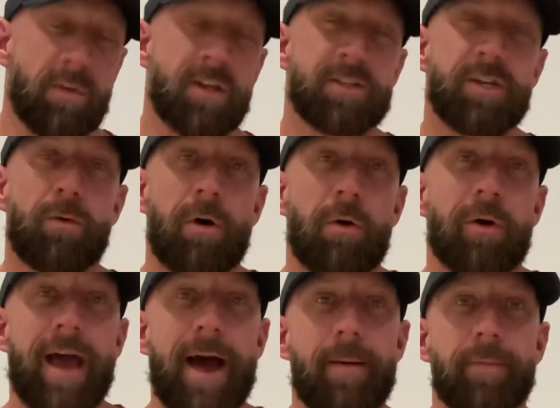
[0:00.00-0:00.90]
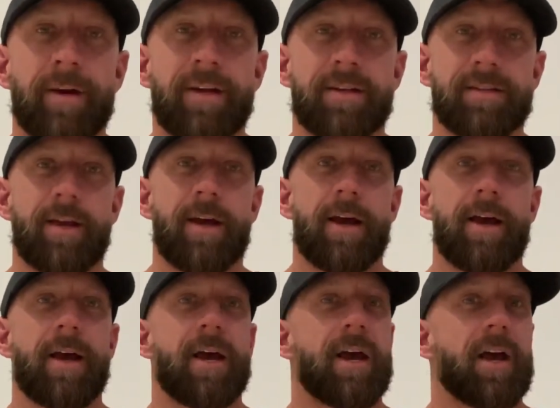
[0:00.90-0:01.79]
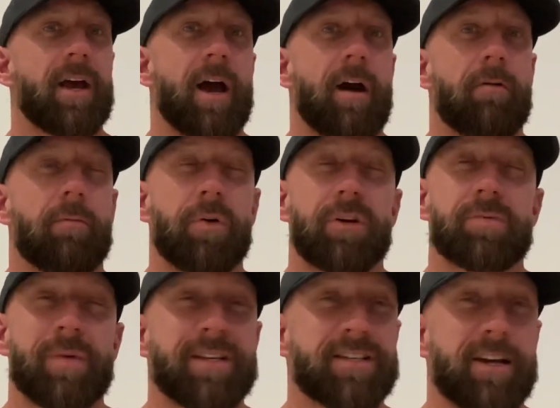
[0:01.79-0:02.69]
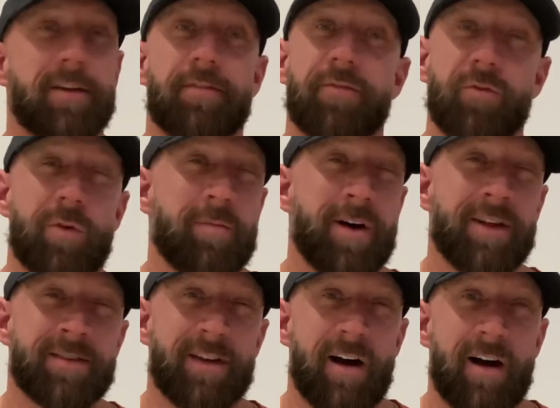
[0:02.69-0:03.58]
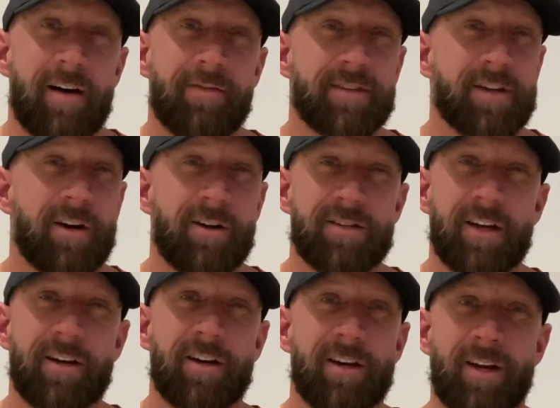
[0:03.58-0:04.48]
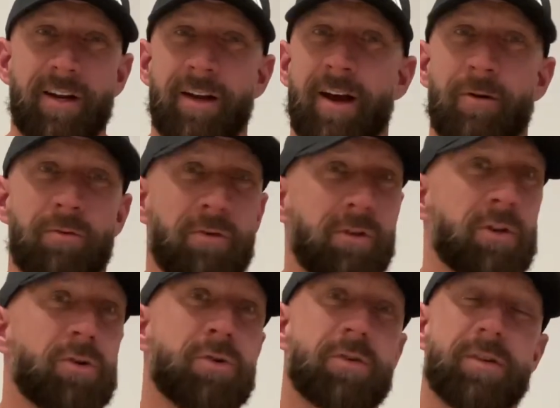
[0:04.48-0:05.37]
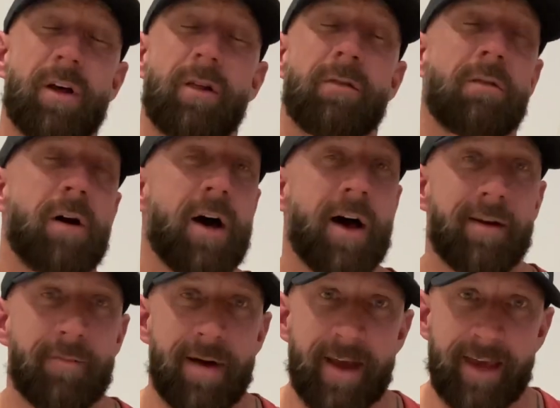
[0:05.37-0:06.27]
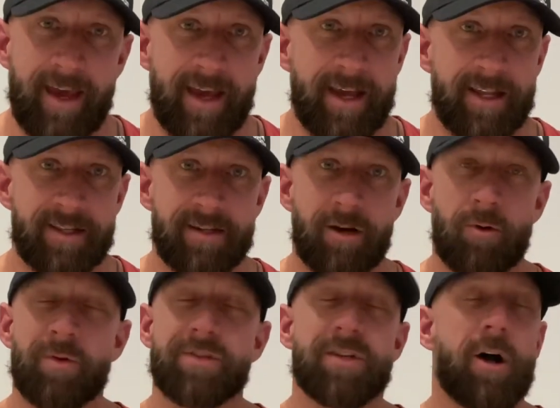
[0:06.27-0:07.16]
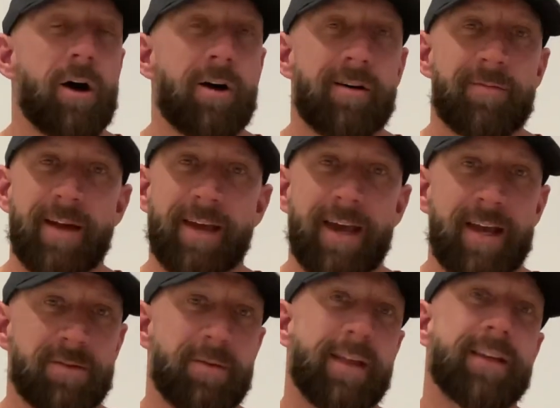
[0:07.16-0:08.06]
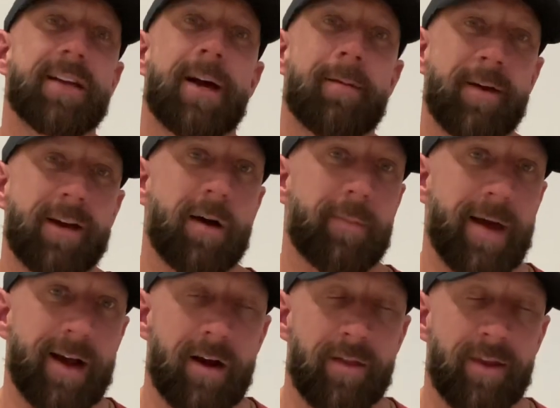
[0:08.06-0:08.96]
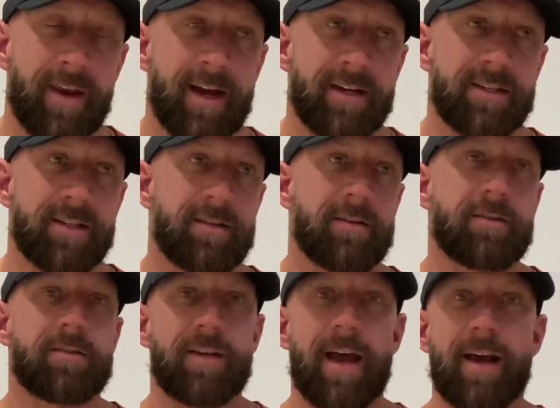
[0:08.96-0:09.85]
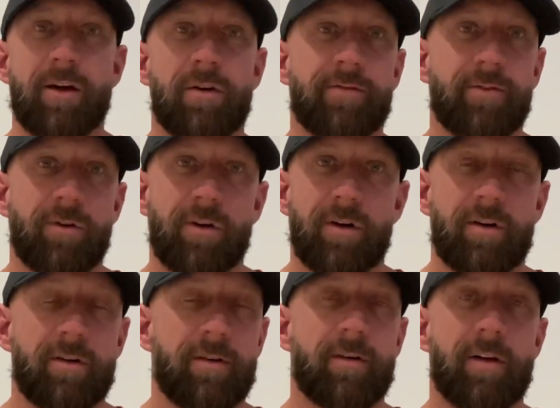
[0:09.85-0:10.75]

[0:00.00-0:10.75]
So what would happen is I would push myself 3 months off as hard as I could, and I would lose a lot of my gains, almost all of my gains, by the time I got back on the next cycle for